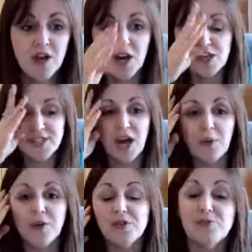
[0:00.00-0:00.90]

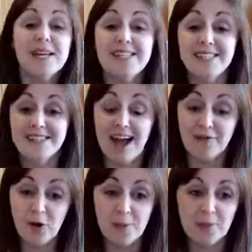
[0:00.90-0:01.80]
So the reason that I've
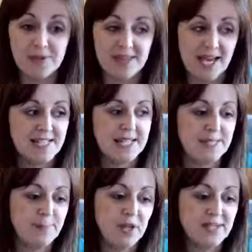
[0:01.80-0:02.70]
come up with this is
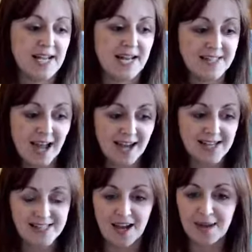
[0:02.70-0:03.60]
because I
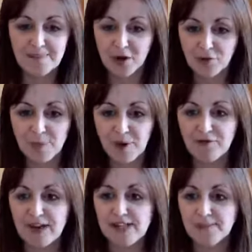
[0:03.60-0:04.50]
started a group on
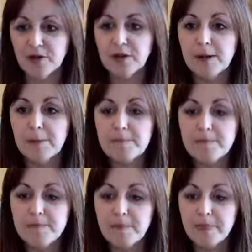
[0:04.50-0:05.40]
Facebook
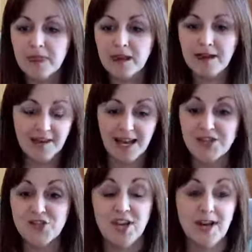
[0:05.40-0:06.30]

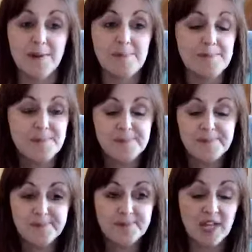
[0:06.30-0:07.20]
last year
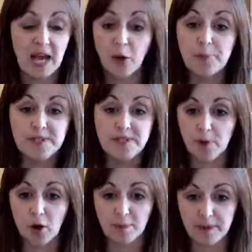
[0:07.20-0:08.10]
to help and
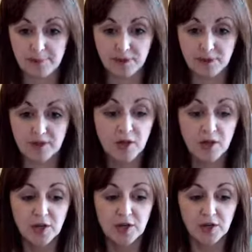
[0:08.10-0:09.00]
support people
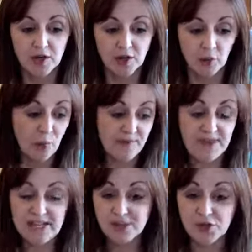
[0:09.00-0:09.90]
with
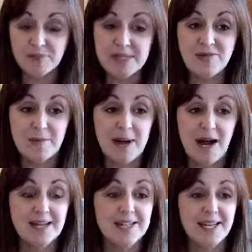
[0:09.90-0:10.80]
their social media and
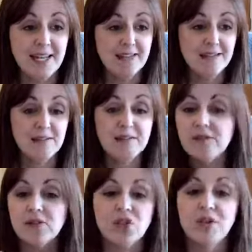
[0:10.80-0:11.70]
marketing
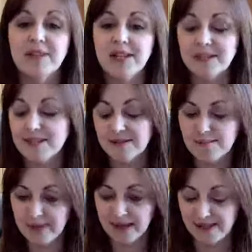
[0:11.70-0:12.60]
during this
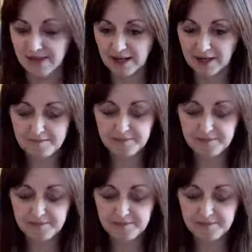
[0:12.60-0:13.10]
pandemic.